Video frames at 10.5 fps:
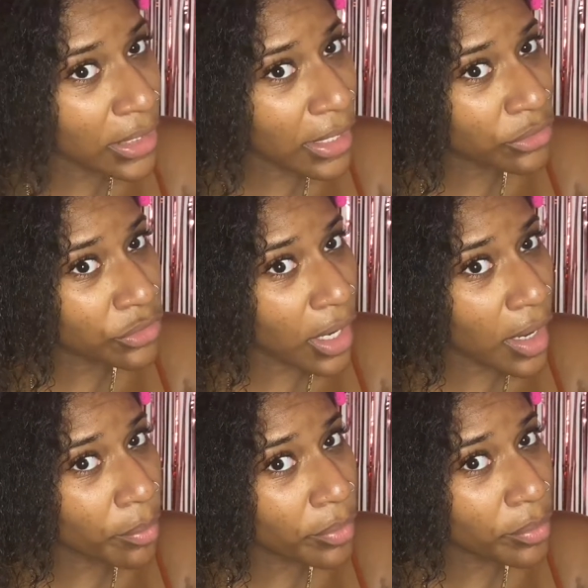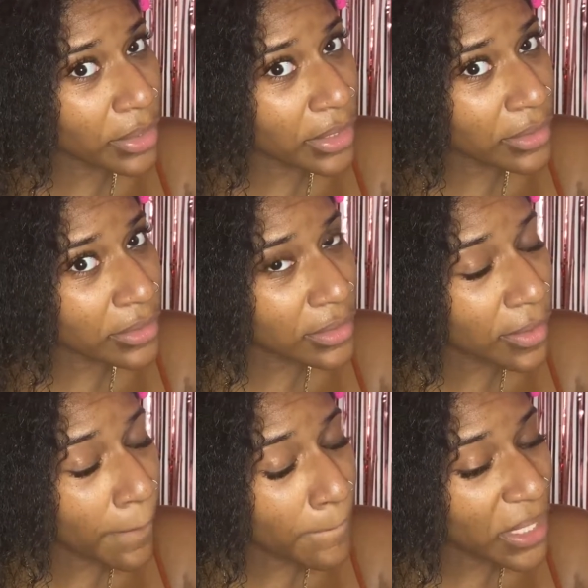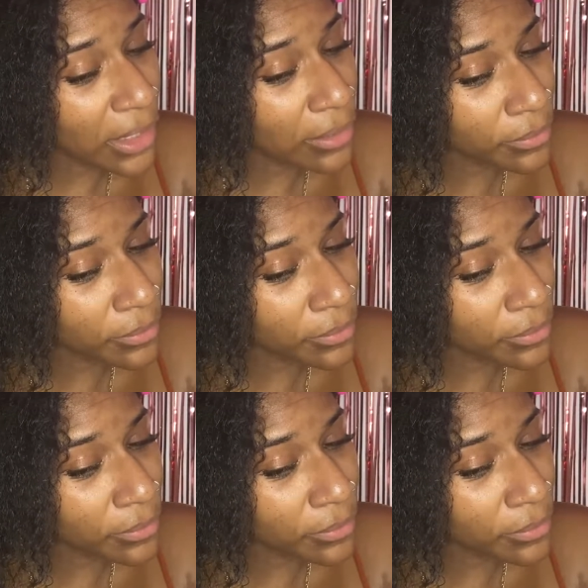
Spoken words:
now drop piece B.